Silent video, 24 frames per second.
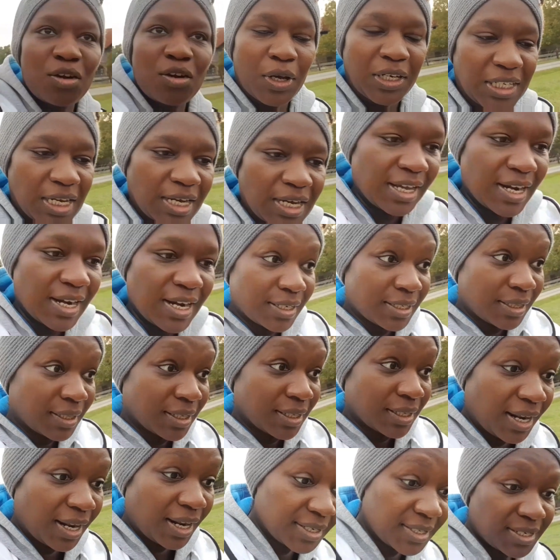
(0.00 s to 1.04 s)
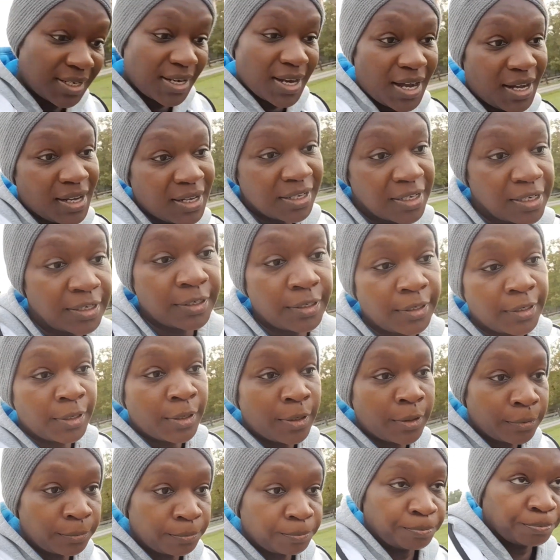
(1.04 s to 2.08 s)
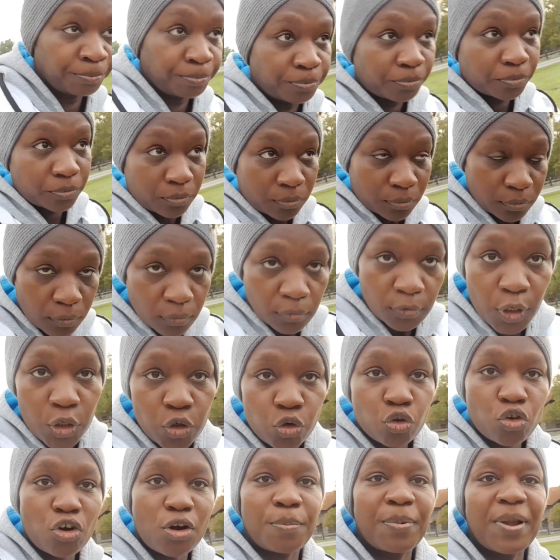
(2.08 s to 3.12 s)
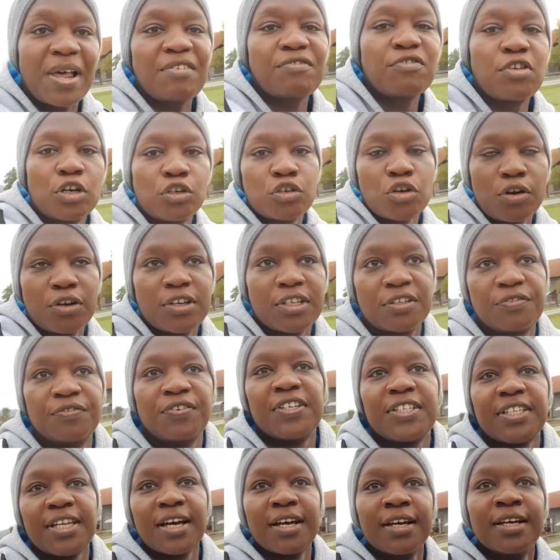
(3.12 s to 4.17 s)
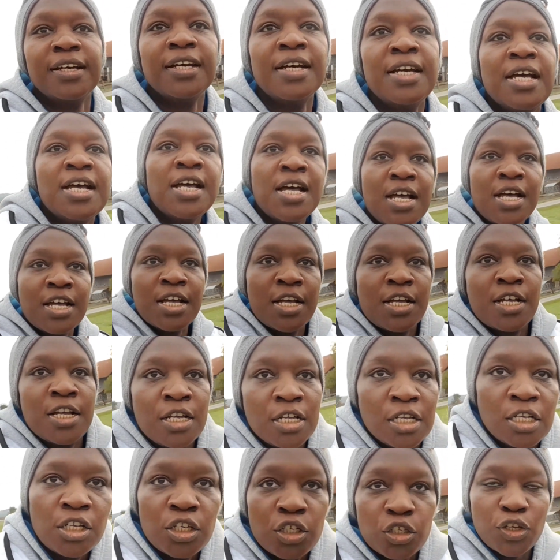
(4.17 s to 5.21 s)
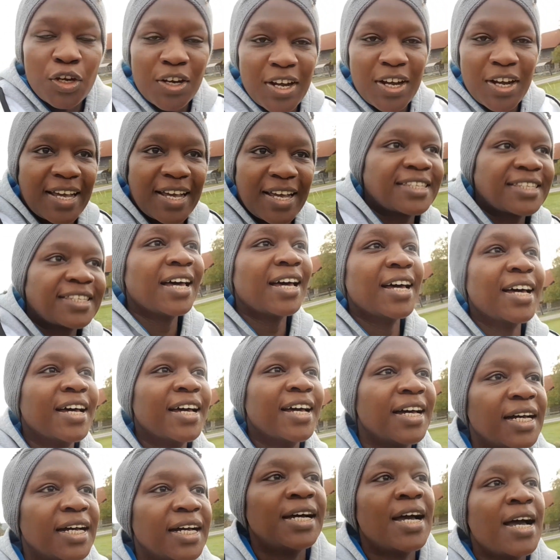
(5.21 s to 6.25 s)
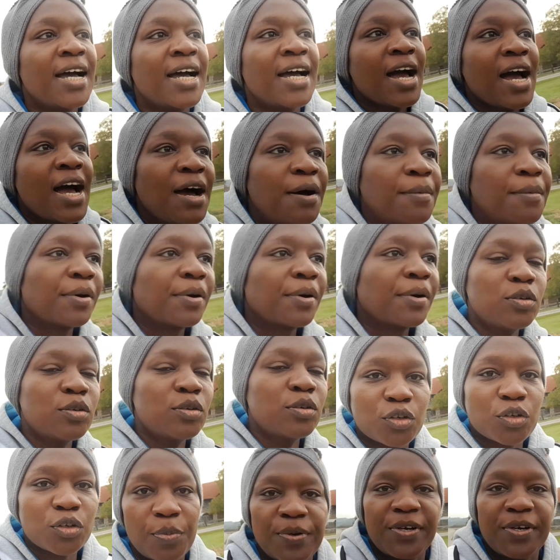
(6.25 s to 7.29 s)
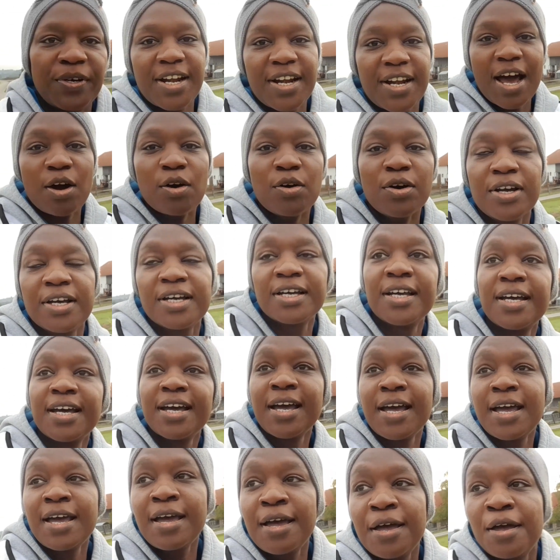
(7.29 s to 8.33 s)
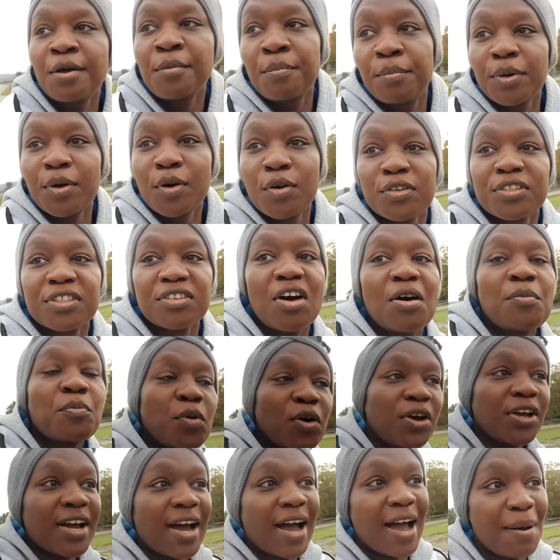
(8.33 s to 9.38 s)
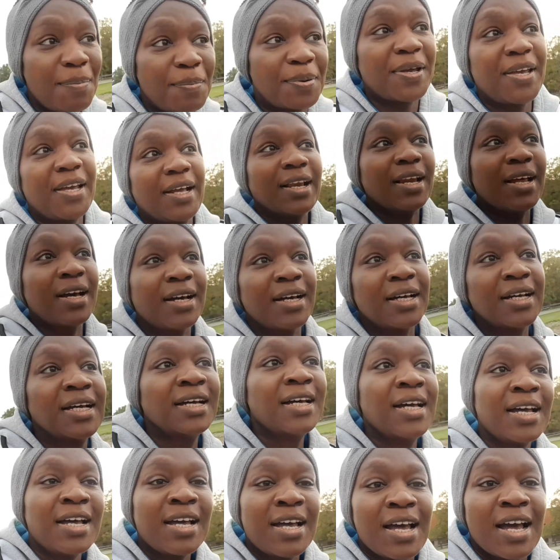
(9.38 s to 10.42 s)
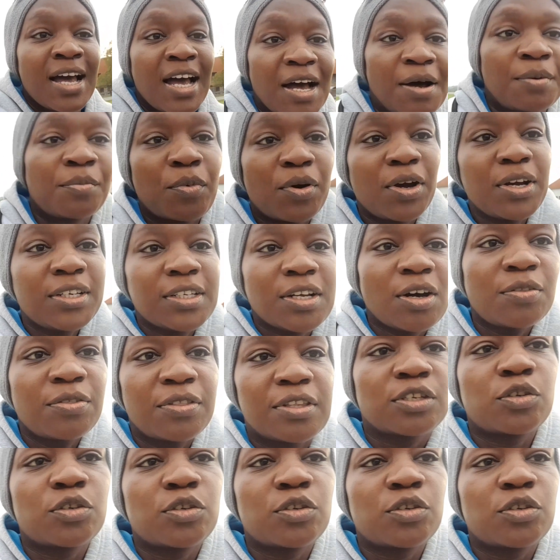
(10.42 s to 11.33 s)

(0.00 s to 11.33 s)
again until the next year to reapply for a tourist visa. So guys, I'm going to stop here now because now I'm going uphill. I'm going down this